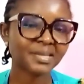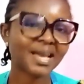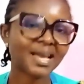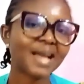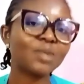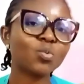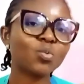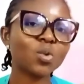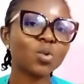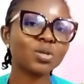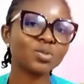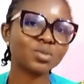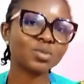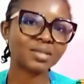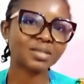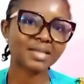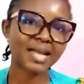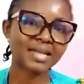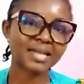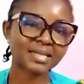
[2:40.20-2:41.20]
And once you
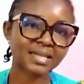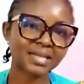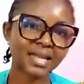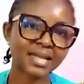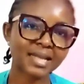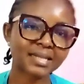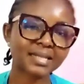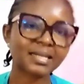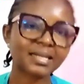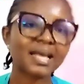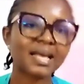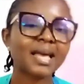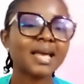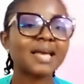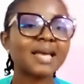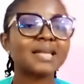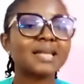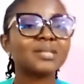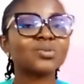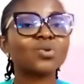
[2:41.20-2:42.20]
start learning,
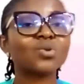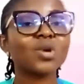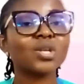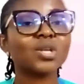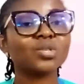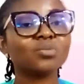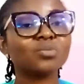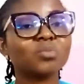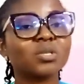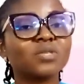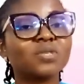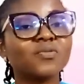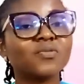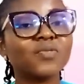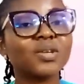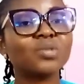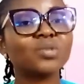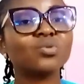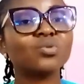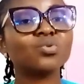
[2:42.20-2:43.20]
it's going to
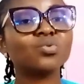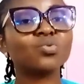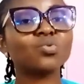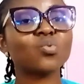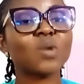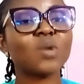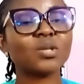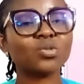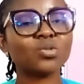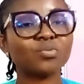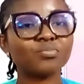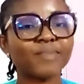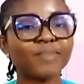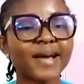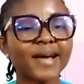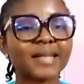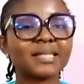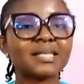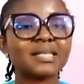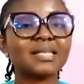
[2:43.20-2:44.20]
motivate you to want to
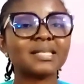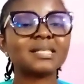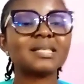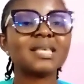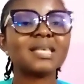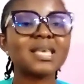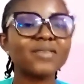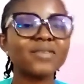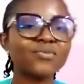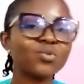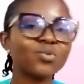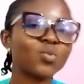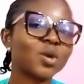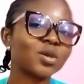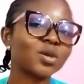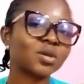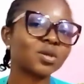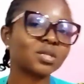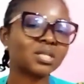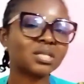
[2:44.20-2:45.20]
practice even
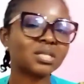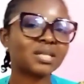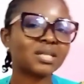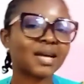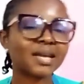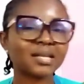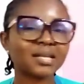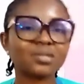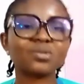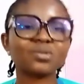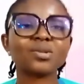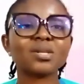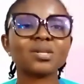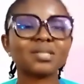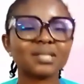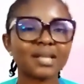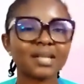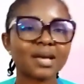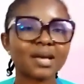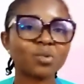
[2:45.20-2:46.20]
when your teacher is not
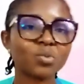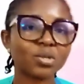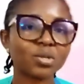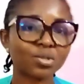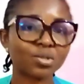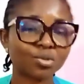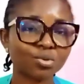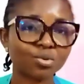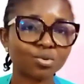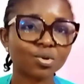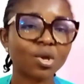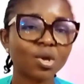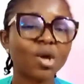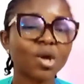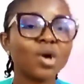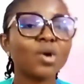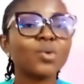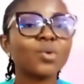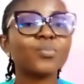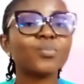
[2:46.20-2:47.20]
there with you.
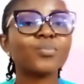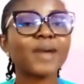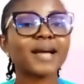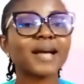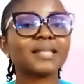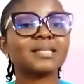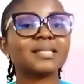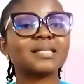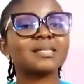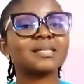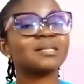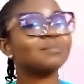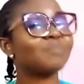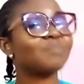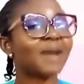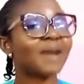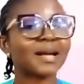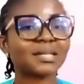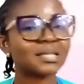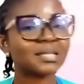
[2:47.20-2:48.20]
Practice,
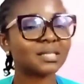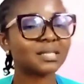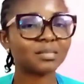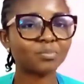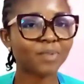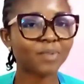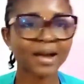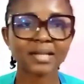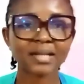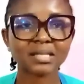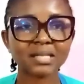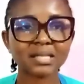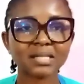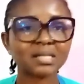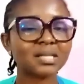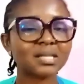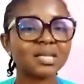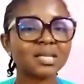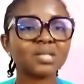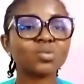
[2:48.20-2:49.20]
practice, practice.
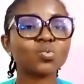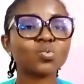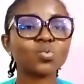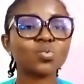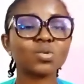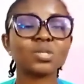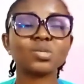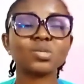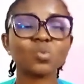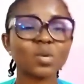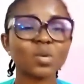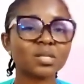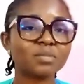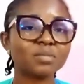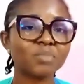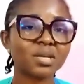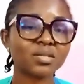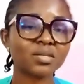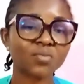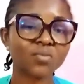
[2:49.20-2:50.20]
It is what
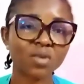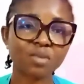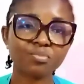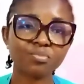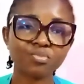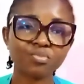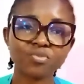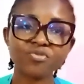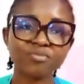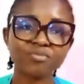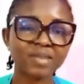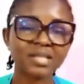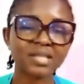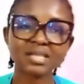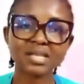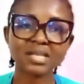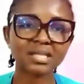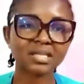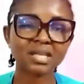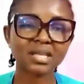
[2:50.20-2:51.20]
makes for improvement
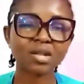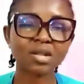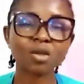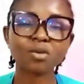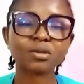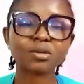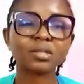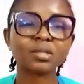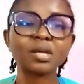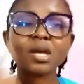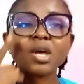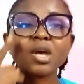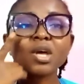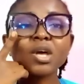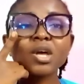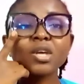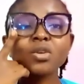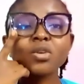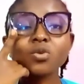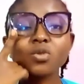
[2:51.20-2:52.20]
in tailoring.
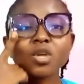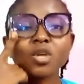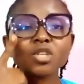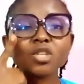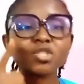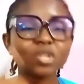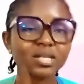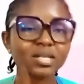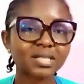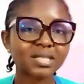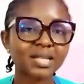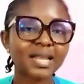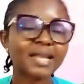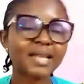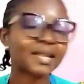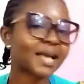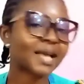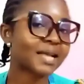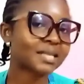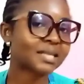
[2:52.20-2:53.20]
You don't just
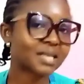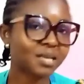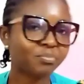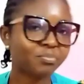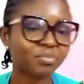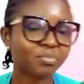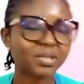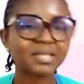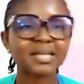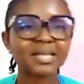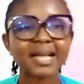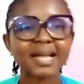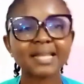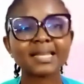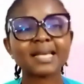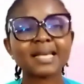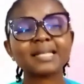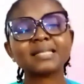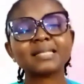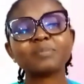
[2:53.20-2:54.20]
learn and keep it and
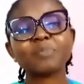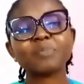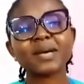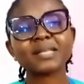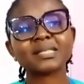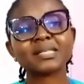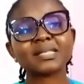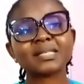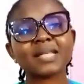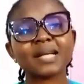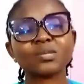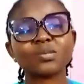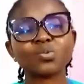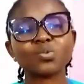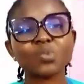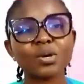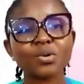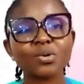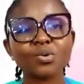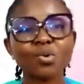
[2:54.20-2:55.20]
then expect that
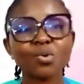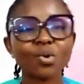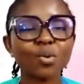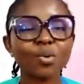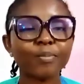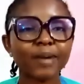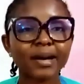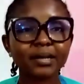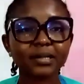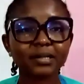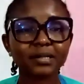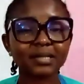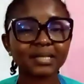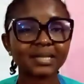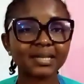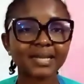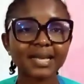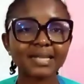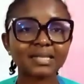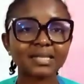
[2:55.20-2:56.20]
when you go back the
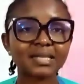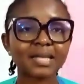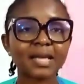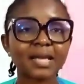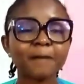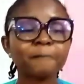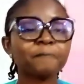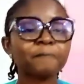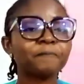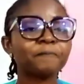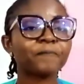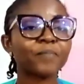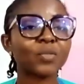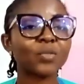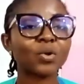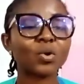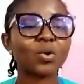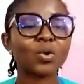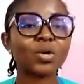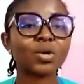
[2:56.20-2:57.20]
next day,
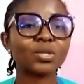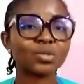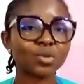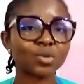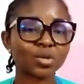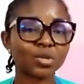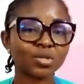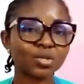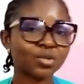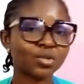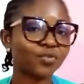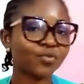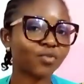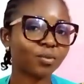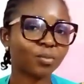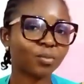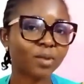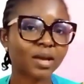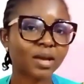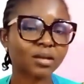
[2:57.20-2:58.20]
you're going to continue
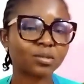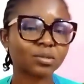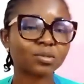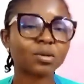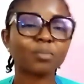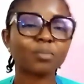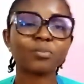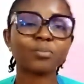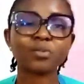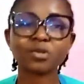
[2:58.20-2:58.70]
from where you stopped.